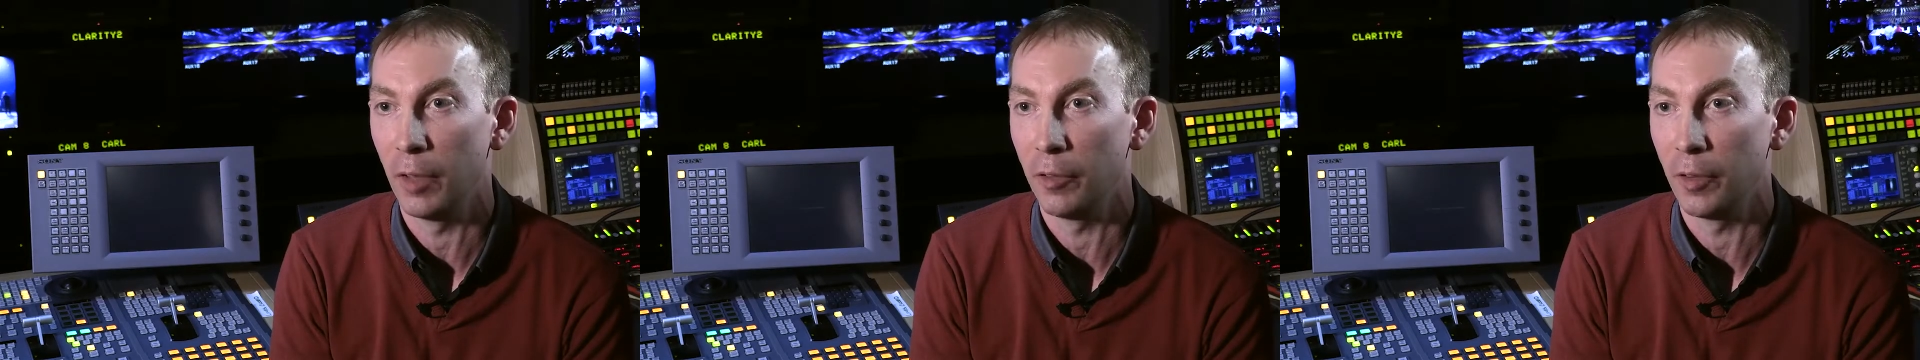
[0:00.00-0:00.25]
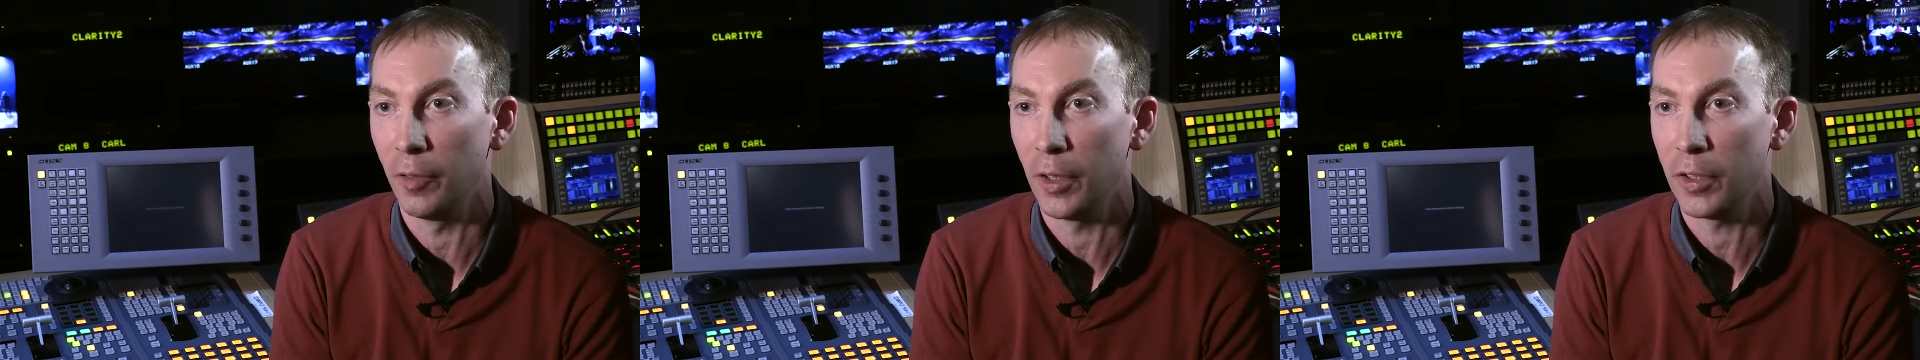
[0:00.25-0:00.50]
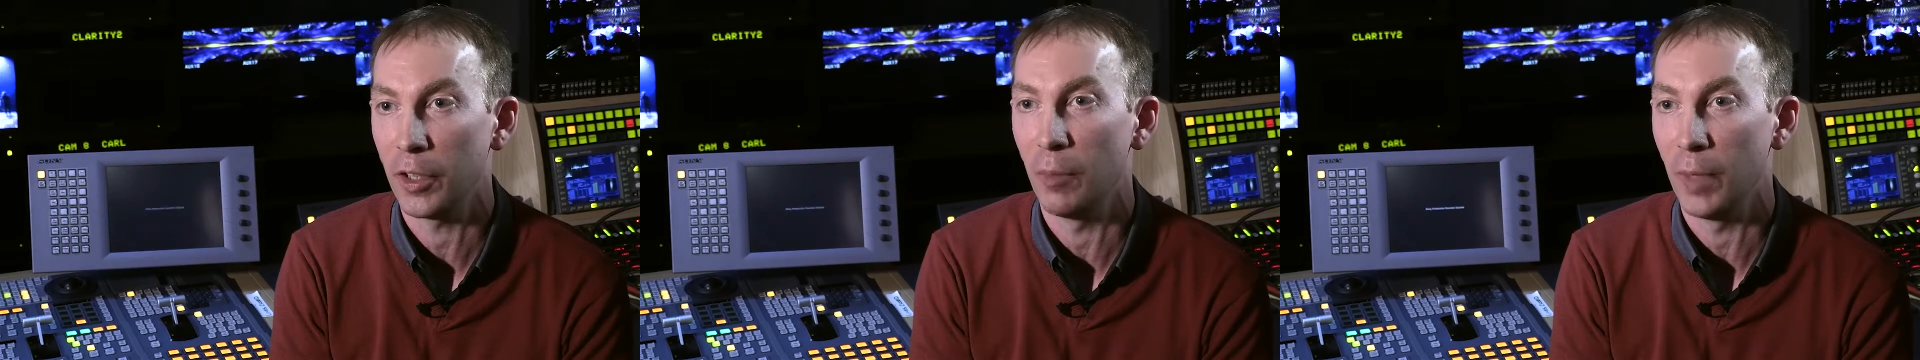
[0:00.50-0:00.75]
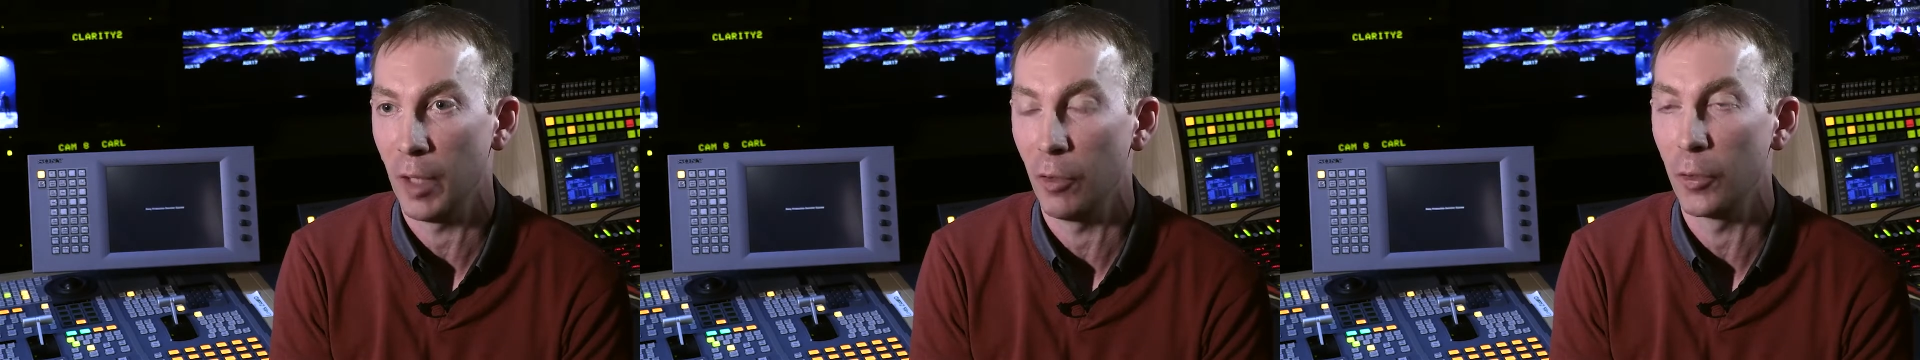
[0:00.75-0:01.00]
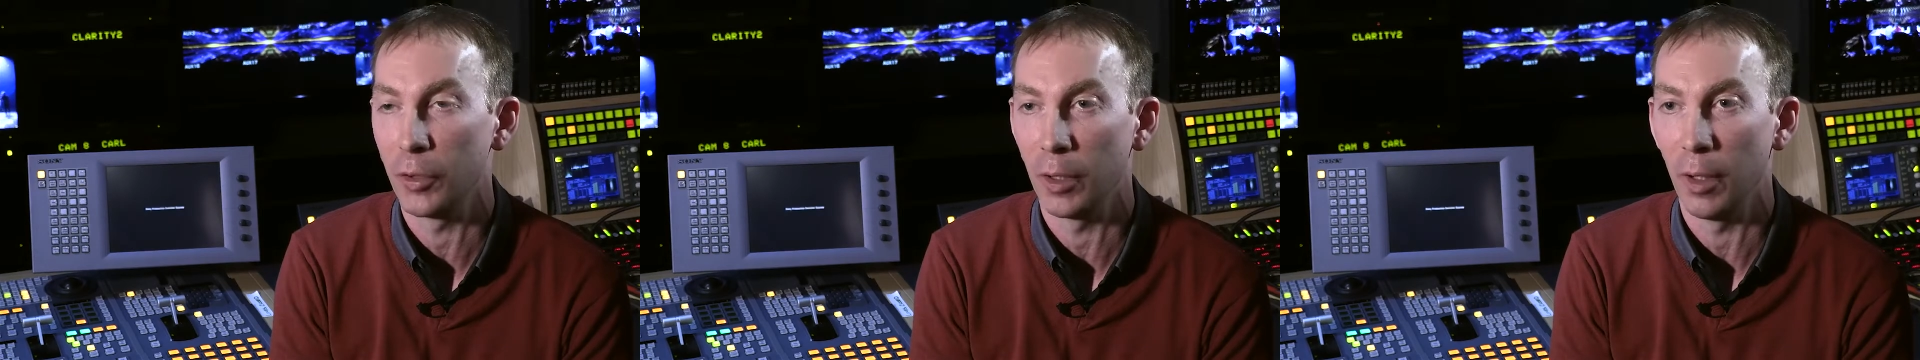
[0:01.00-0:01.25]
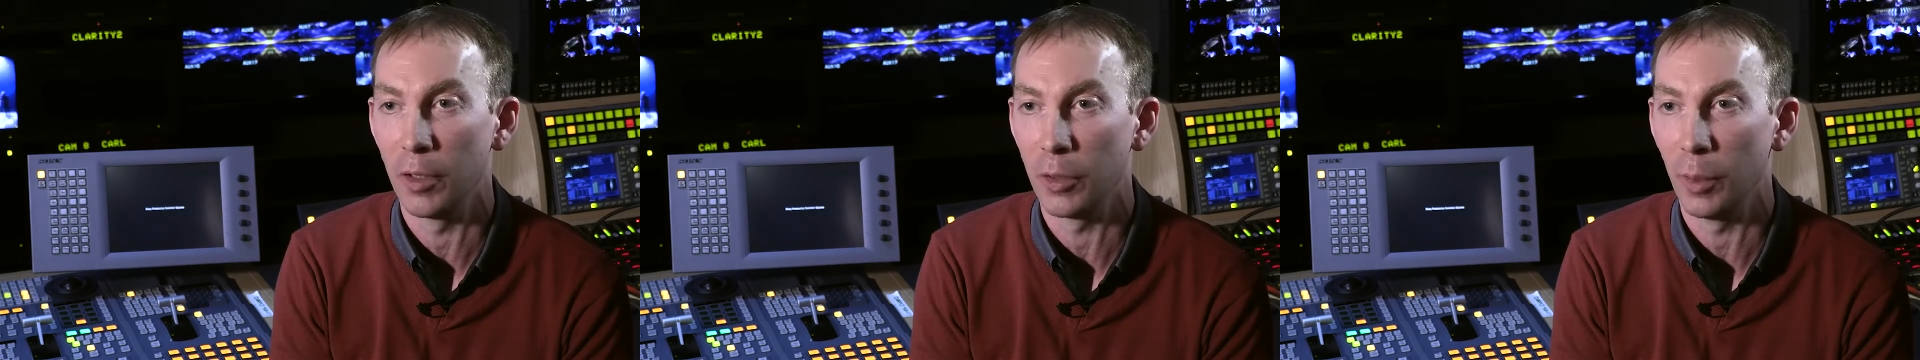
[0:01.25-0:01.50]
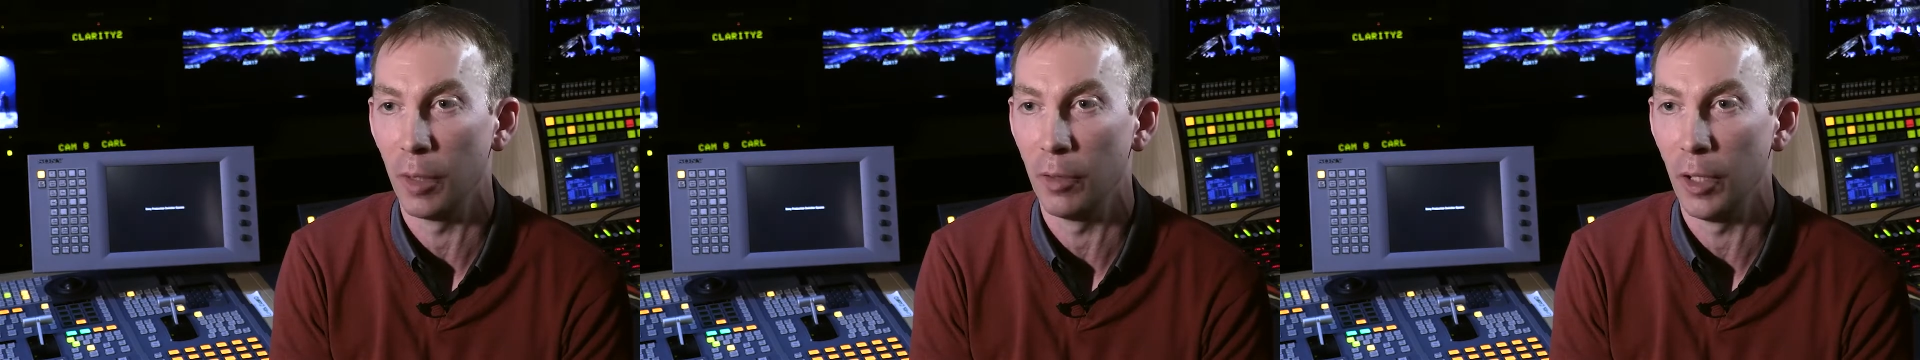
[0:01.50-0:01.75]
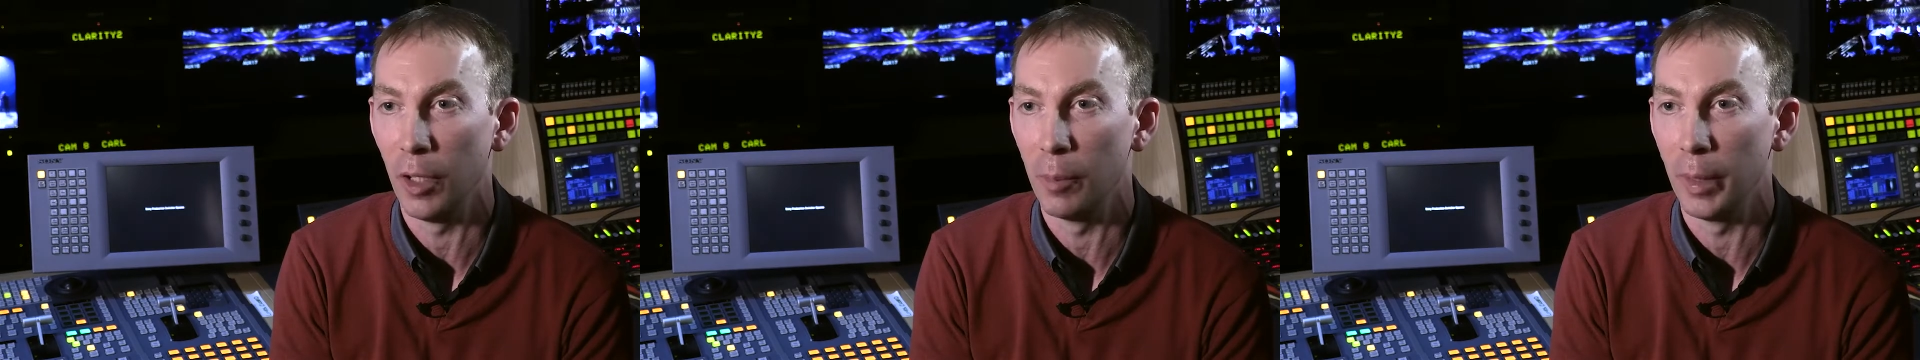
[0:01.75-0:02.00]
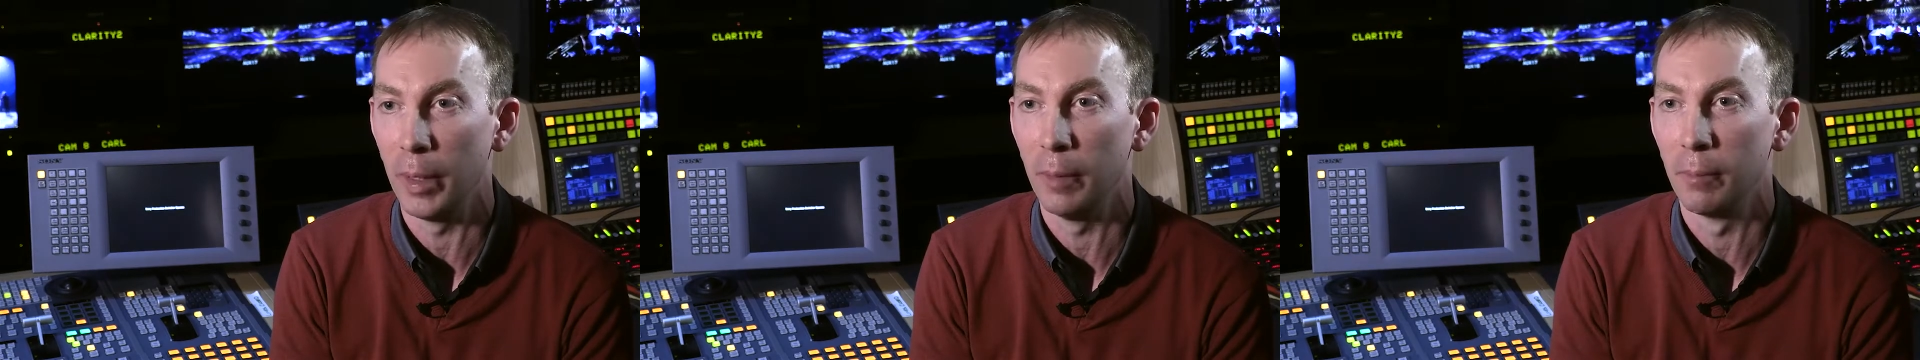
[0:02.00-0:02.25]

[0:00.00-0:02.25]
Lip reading: up for the first time, they're also going to work reliably.